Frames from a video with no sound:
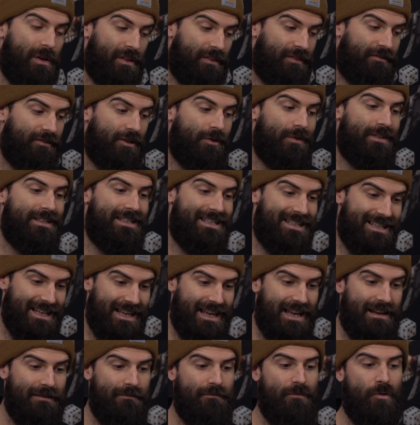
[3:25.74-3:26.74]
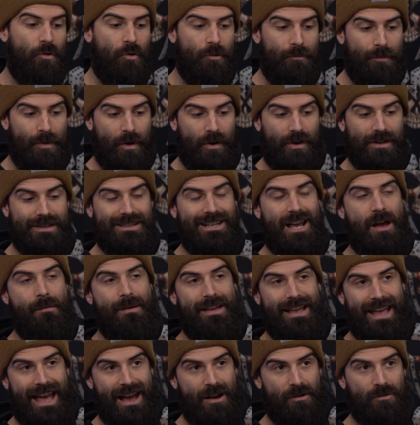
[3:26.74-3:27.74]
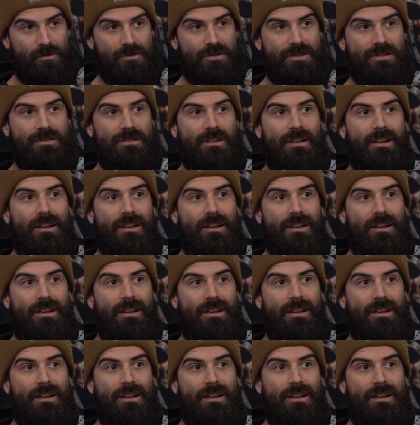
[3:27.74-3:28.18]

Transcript: through and seeing more books coming out,